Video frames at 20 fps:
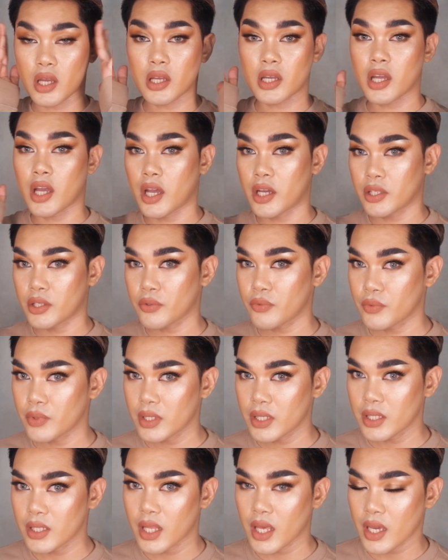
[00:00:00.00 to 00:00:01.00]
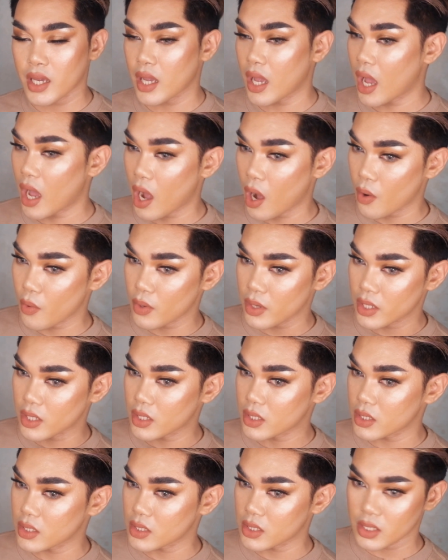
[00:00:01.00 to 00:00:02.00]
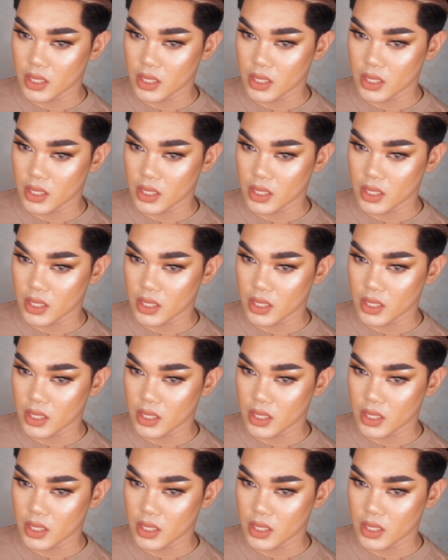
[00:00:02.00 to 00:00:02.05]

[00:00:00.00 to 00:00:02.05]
I kind of really like how it